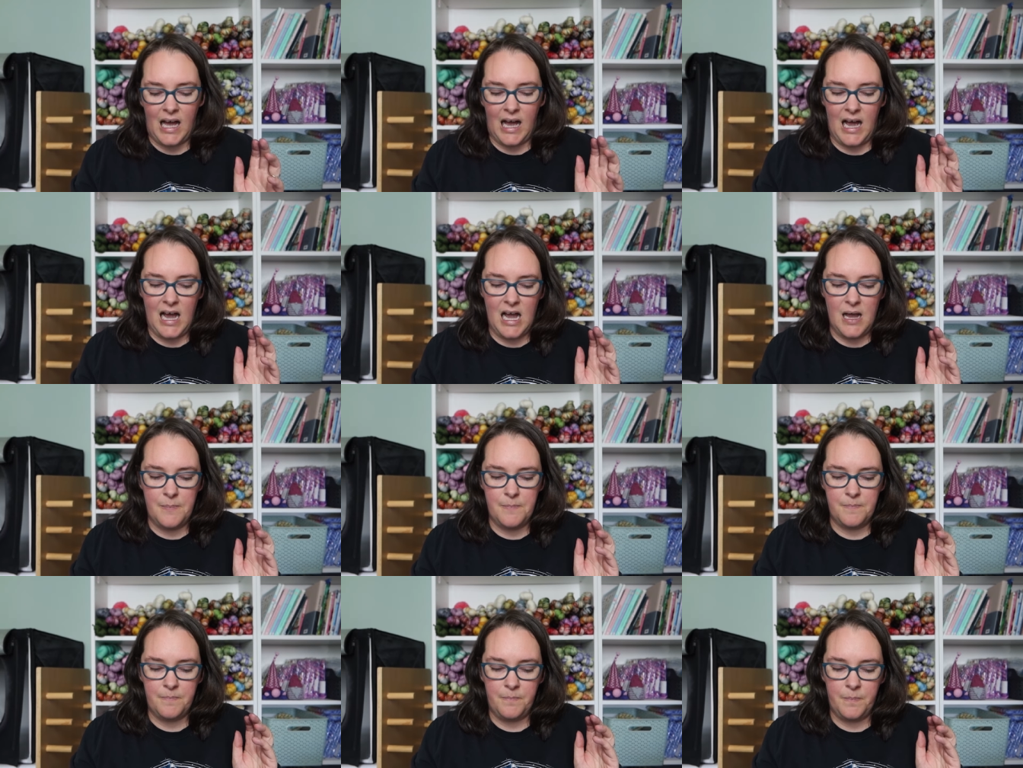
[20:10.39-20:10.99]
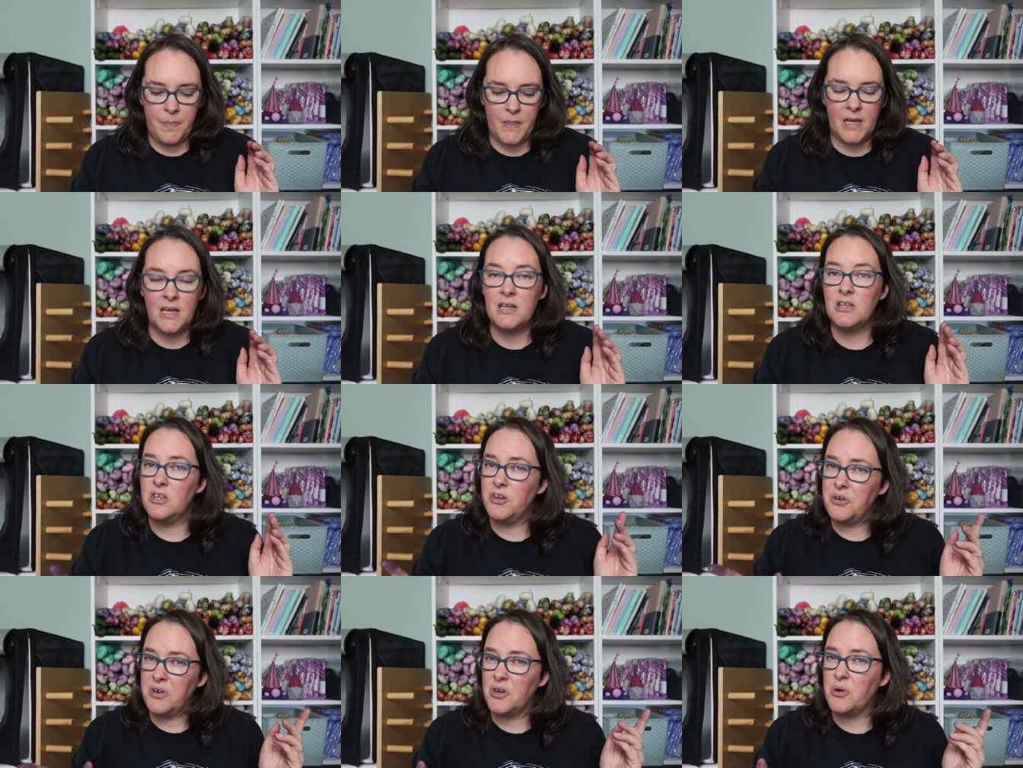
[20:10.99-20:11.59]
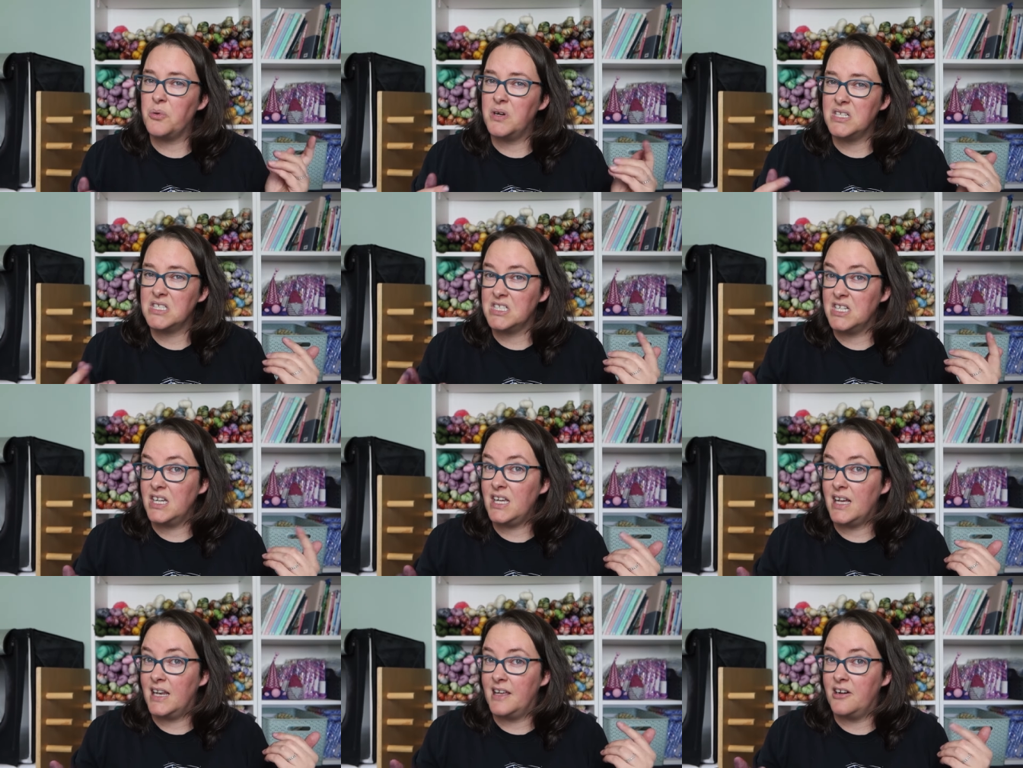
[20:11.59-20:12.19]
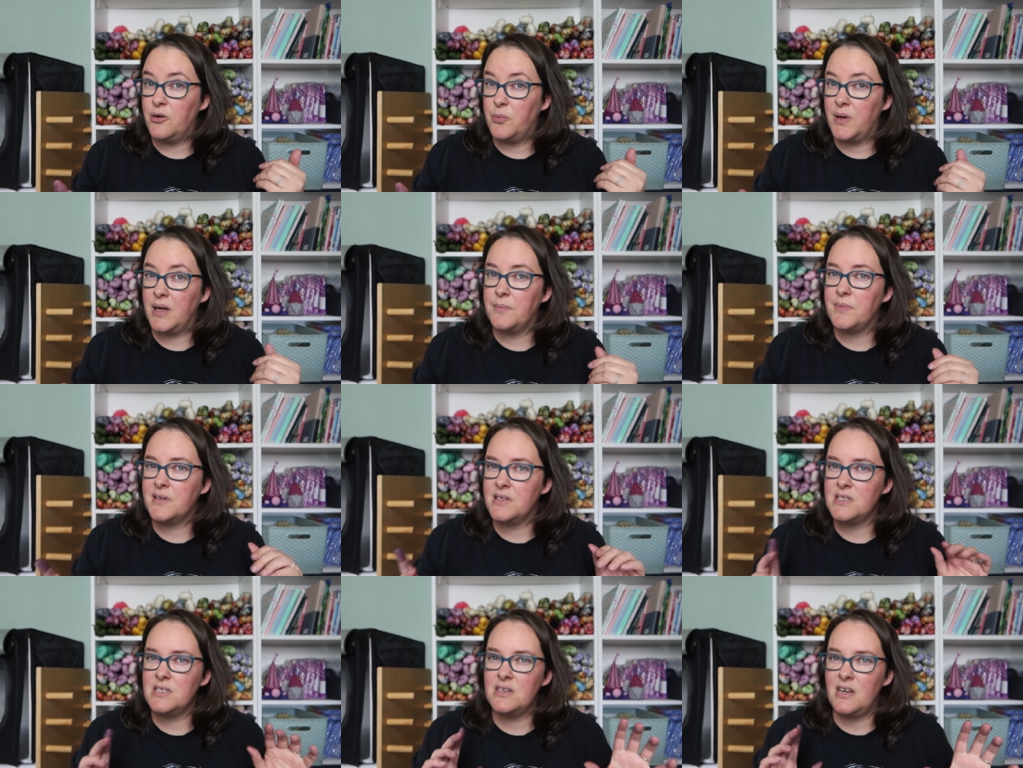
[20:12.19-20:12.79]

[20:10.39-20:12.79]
You can always cheat a little bit because,